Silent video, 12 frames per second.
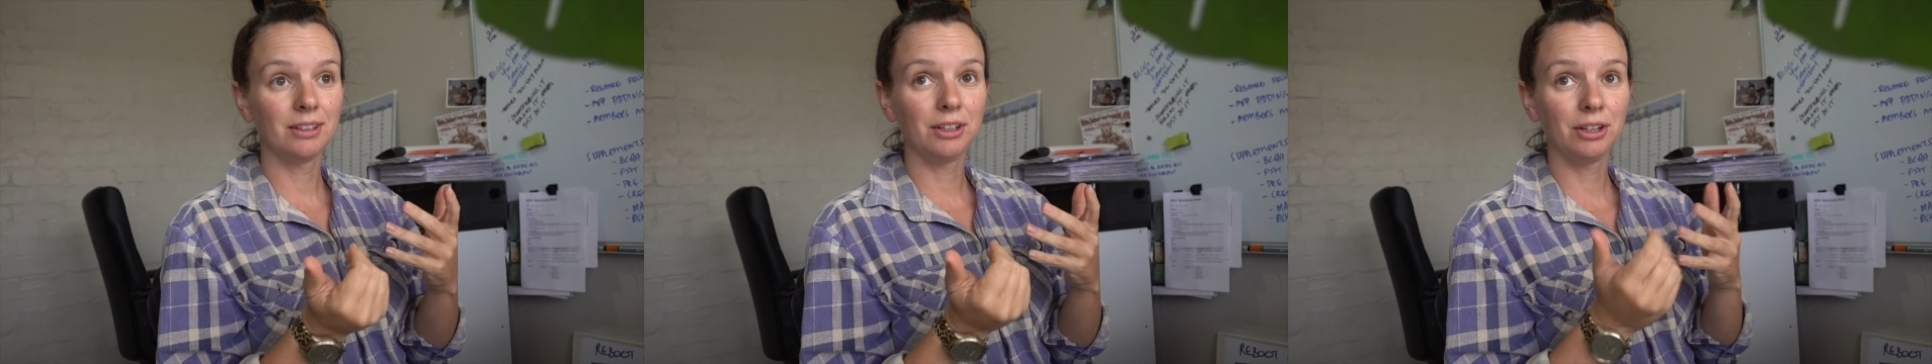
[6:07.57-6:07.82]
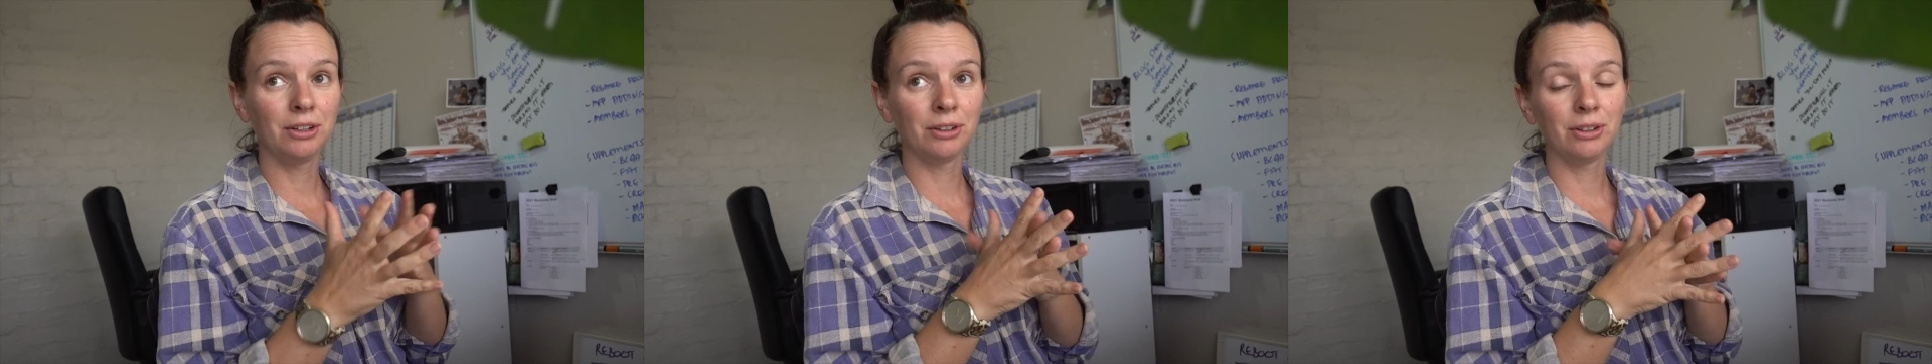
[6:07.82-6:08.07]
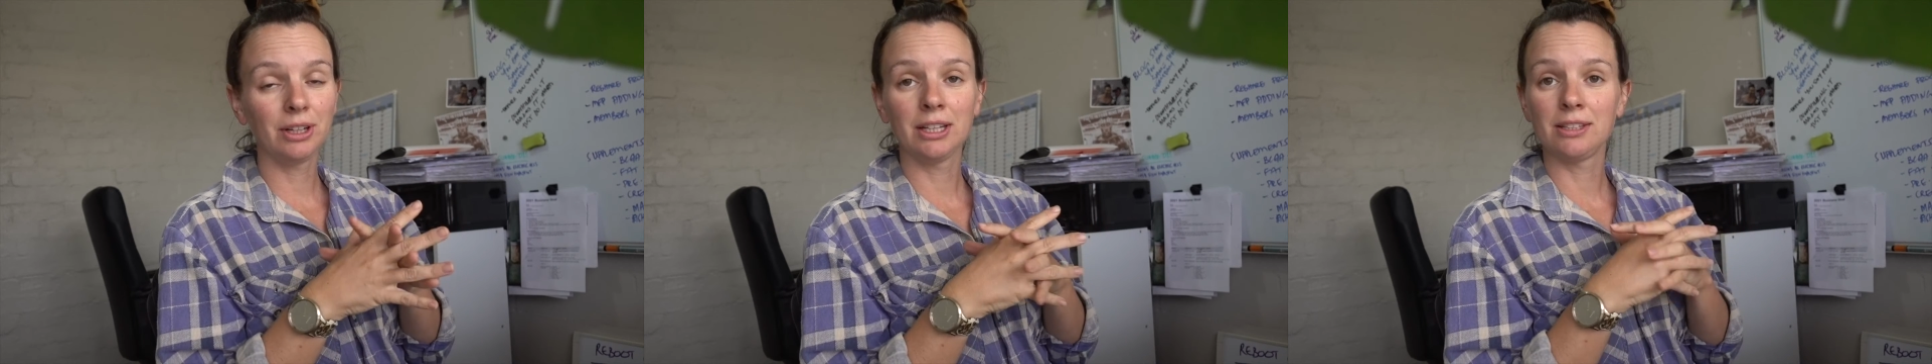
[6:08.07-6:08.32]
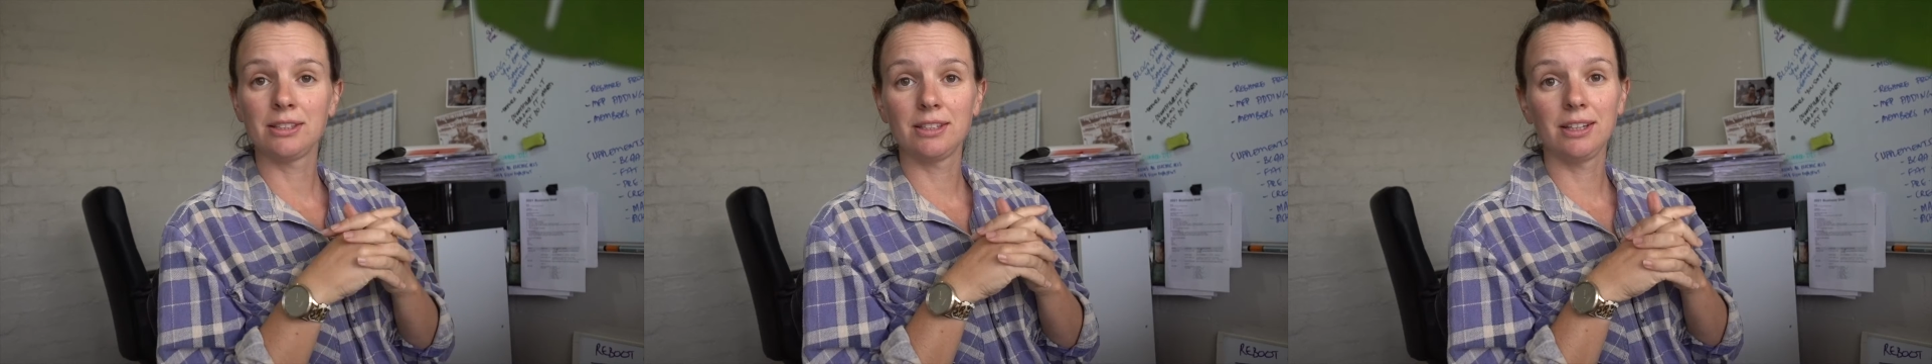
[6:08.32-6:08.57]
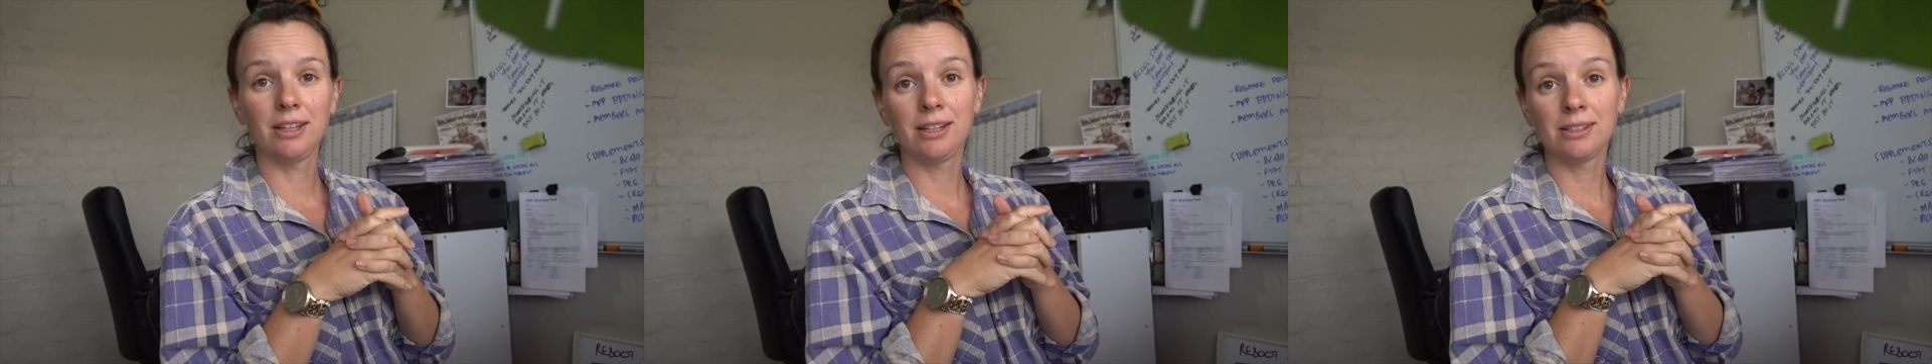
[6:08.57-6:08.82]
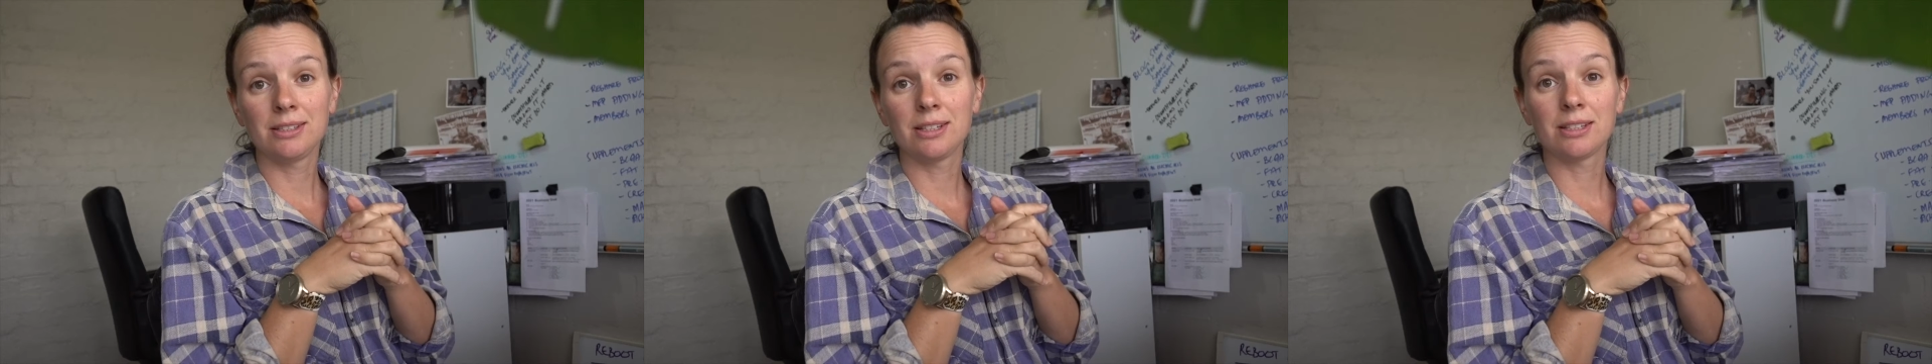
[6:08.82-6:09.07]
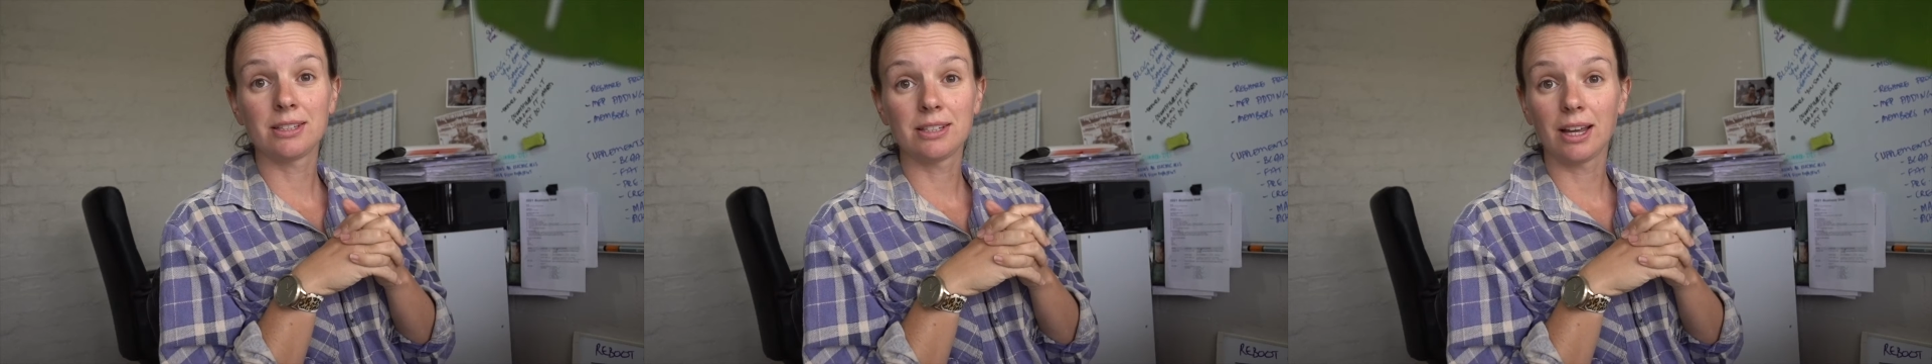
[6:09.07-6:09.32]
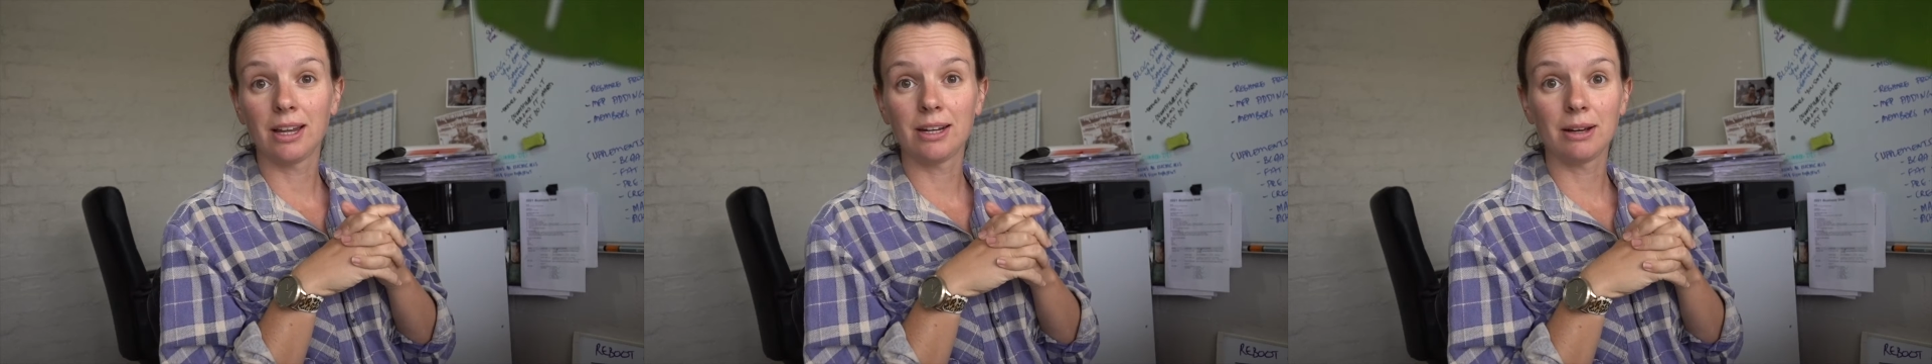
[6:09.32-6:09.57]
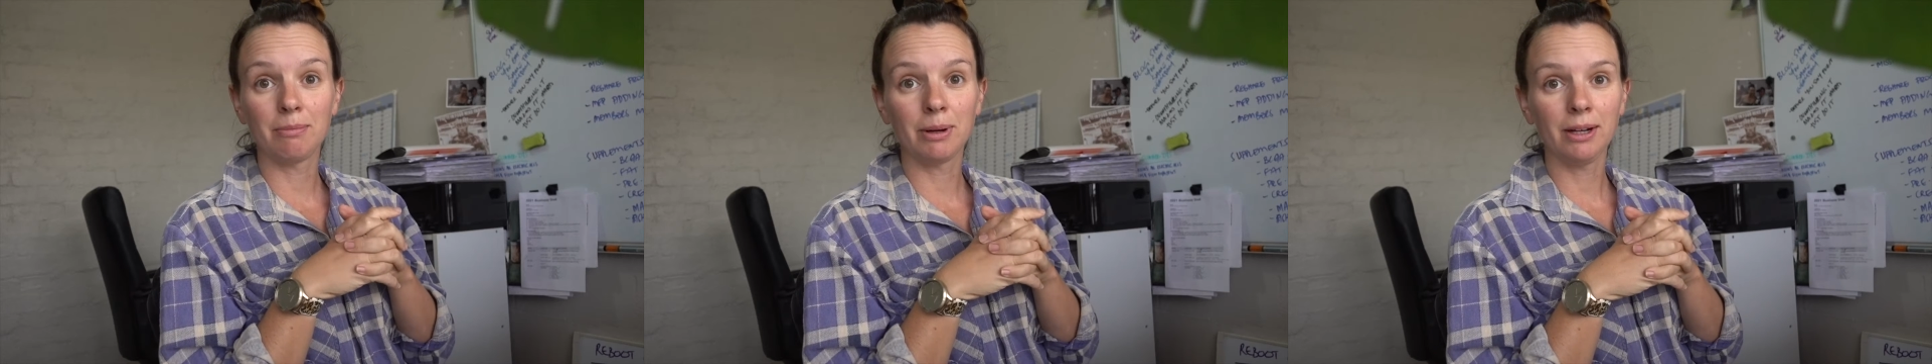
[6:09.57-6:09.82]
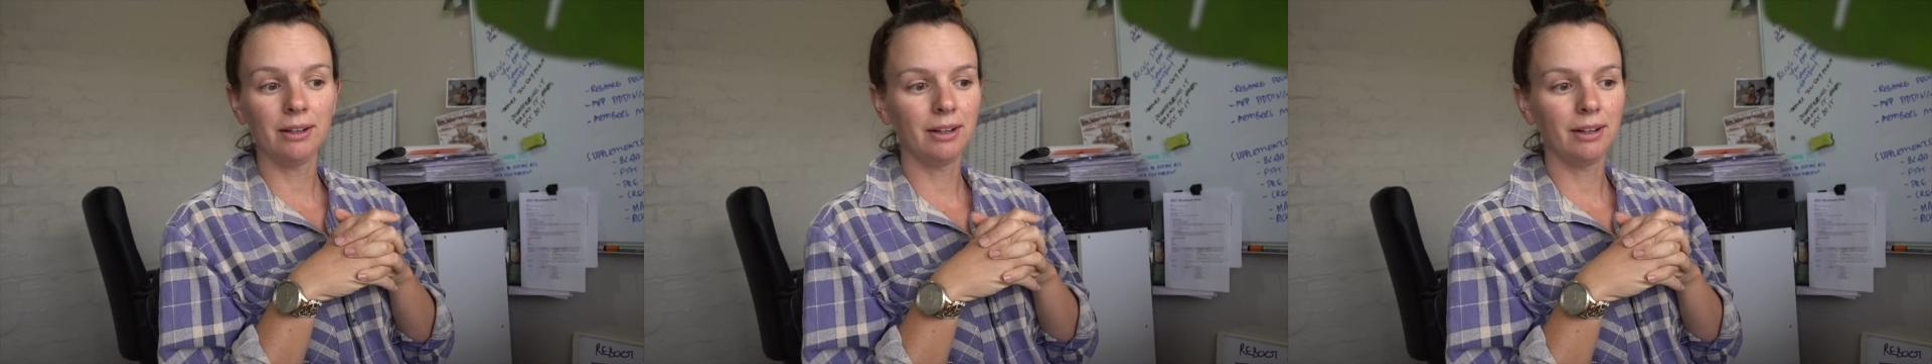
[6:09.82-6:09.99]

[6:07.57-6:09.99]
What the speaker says: you know, it is just a number.